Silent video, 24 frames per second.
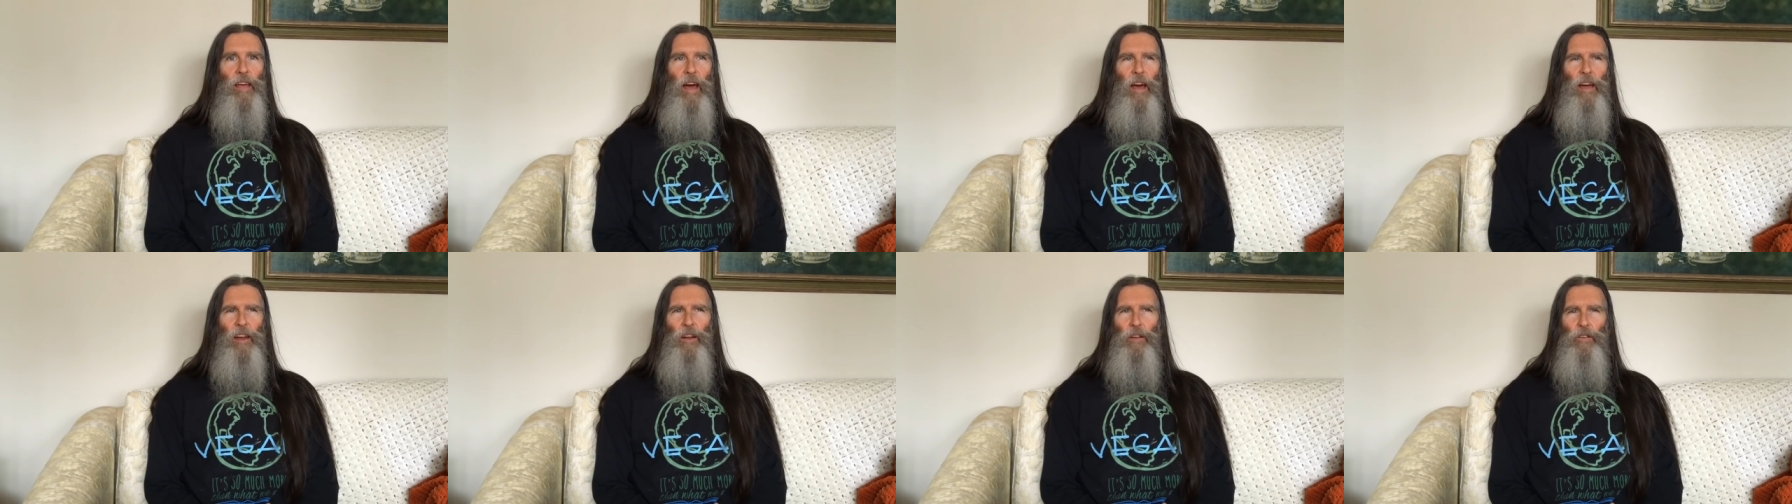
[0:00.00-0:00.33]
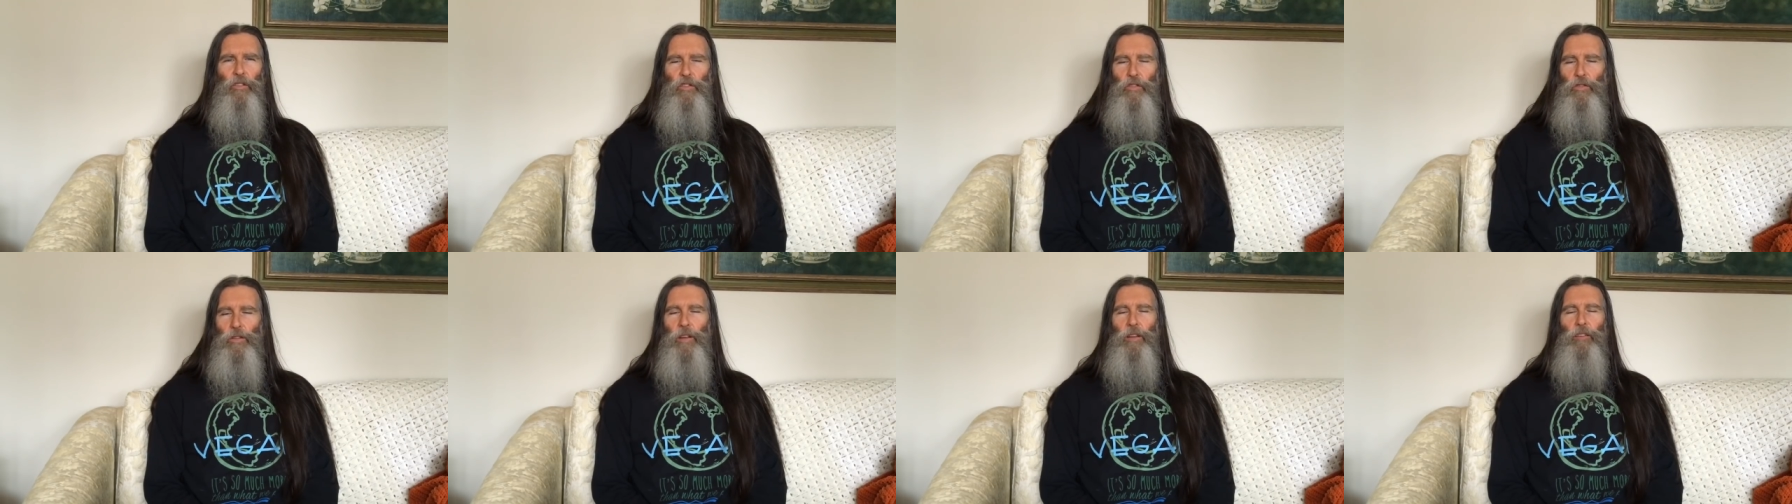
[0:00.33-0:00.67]
kind
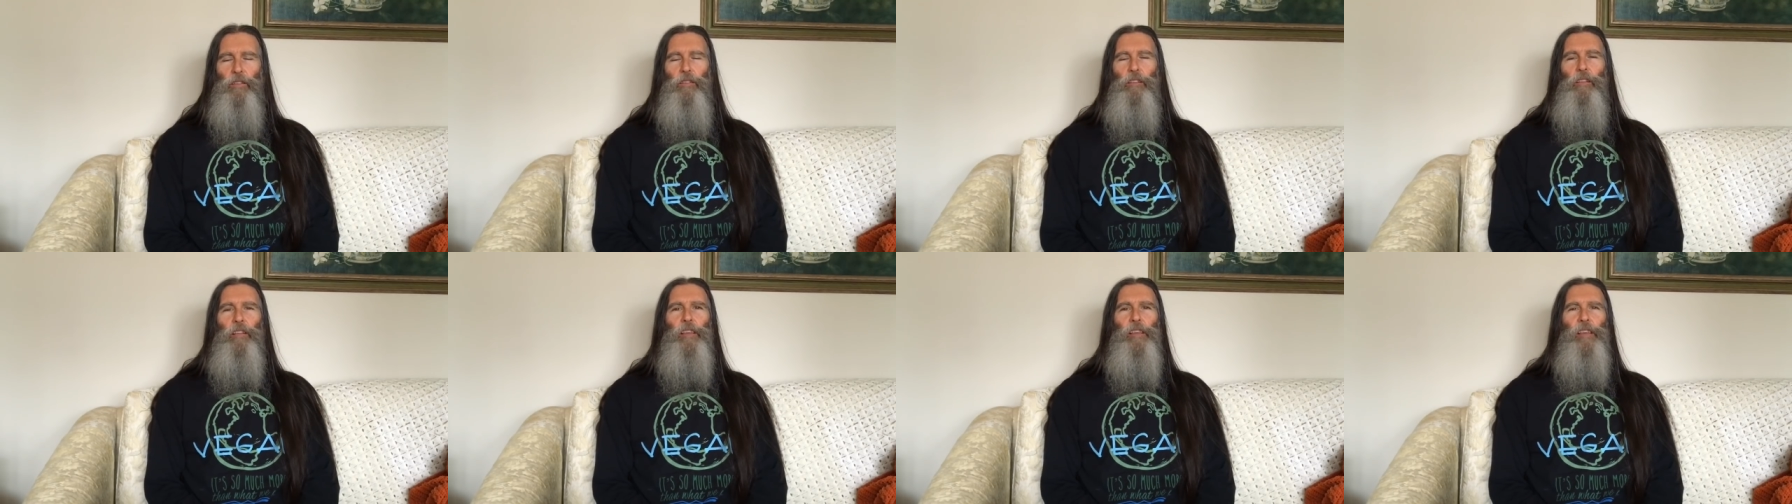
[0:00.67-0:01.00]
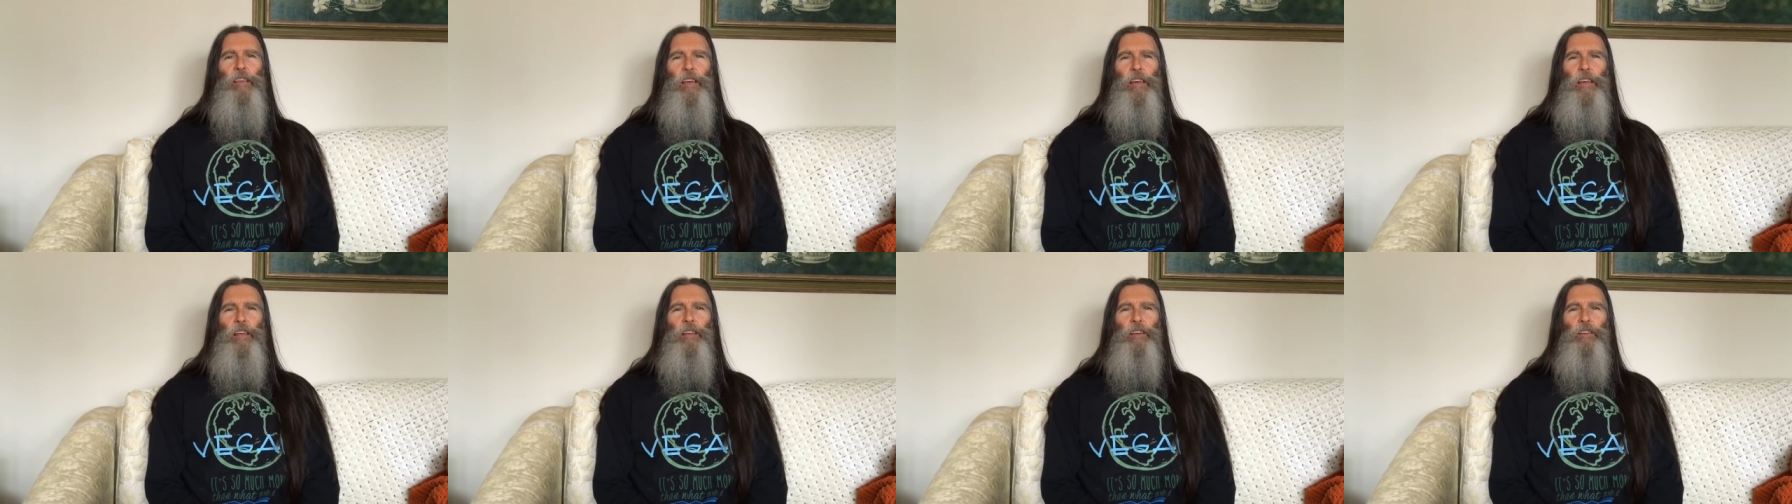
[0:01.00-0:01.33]
of
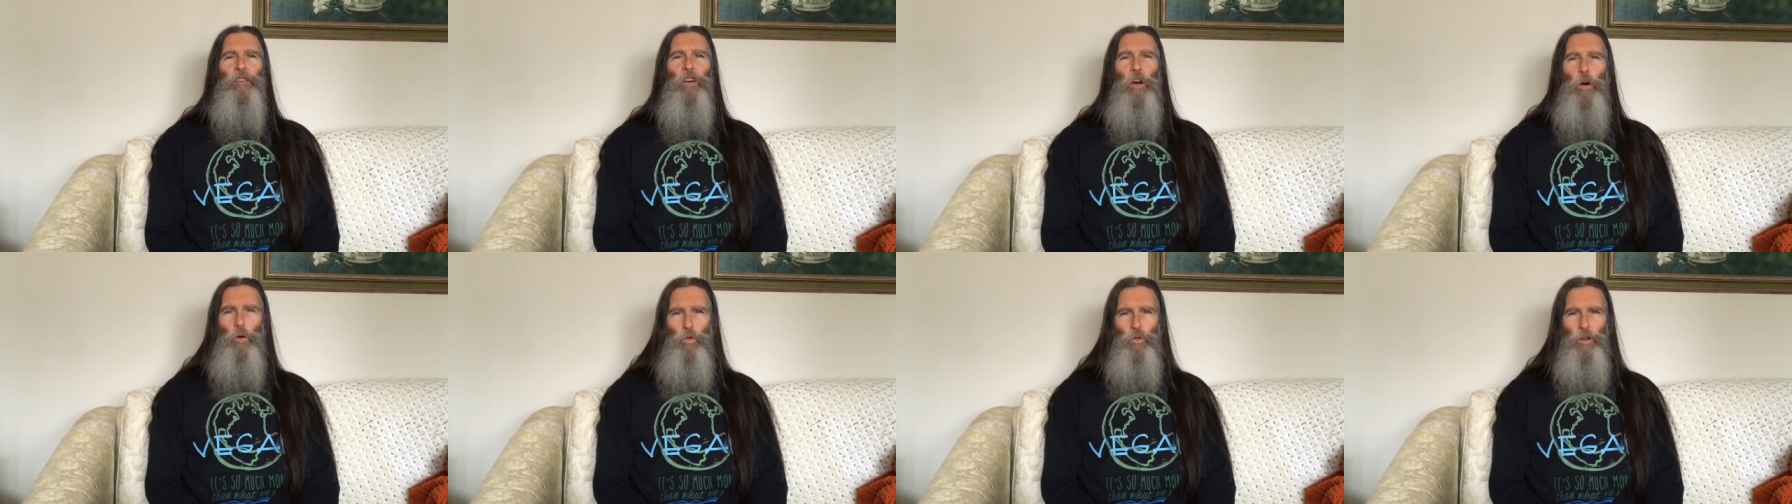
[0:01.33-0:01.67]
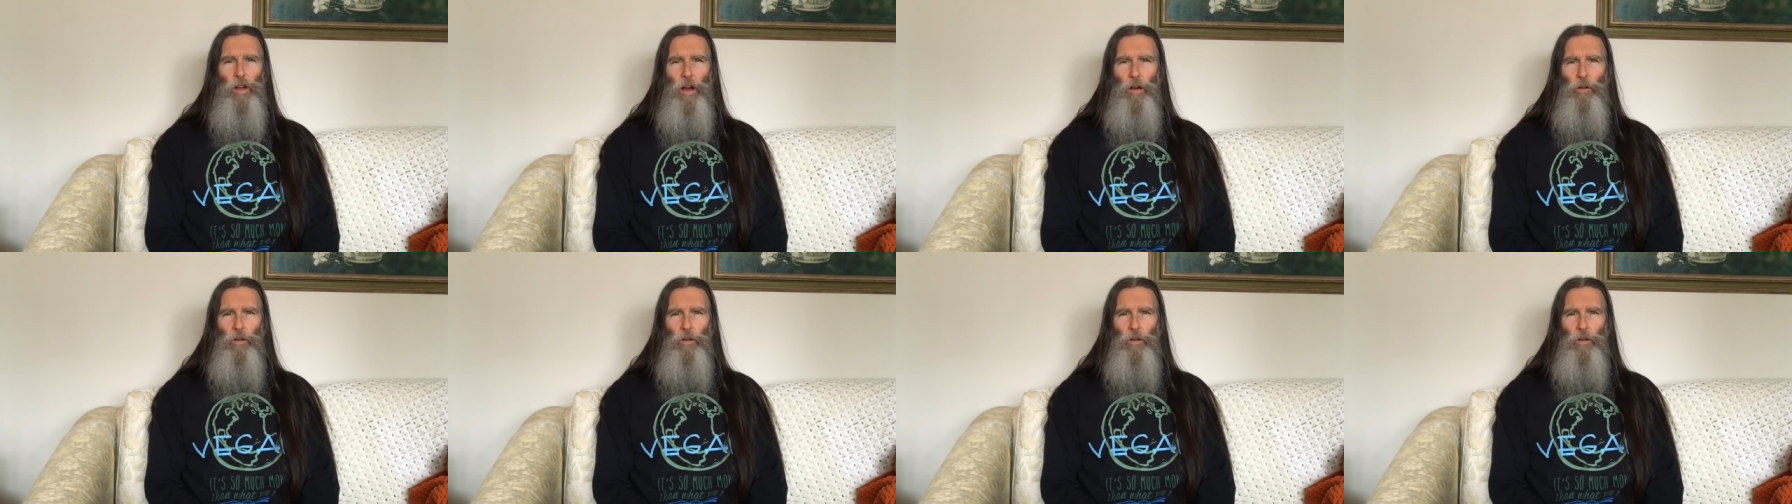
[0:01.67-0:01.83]
drizzly and cold